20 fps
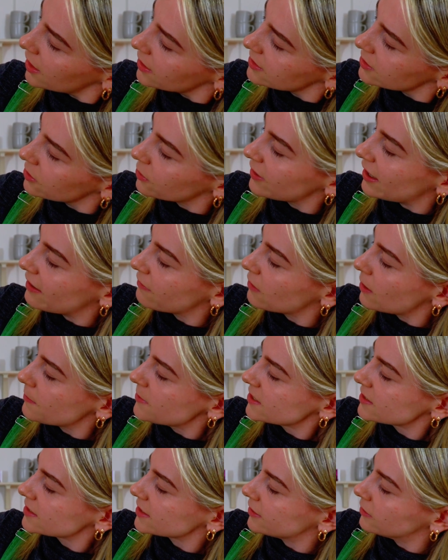until that
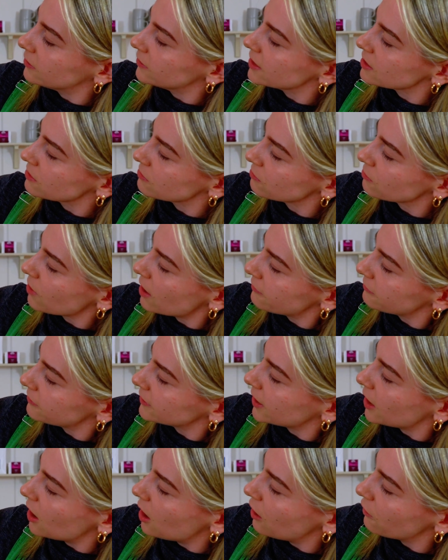rubber seal is
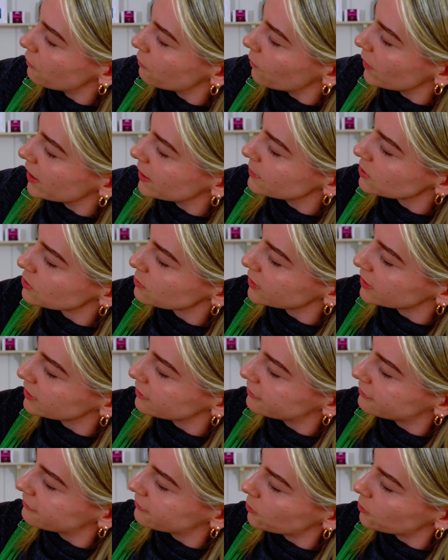roughly halfway between the